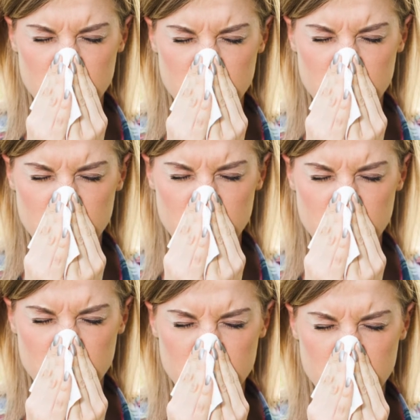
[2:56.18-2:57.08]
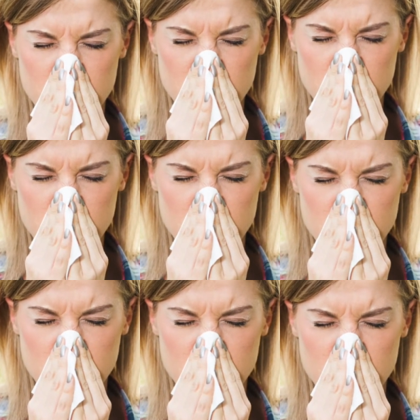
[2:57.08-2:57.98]
you're going to have allergies.
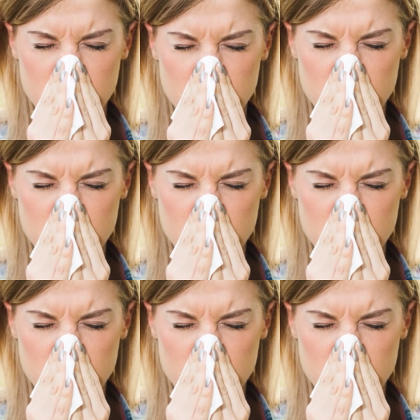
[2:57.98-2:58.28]
Okay,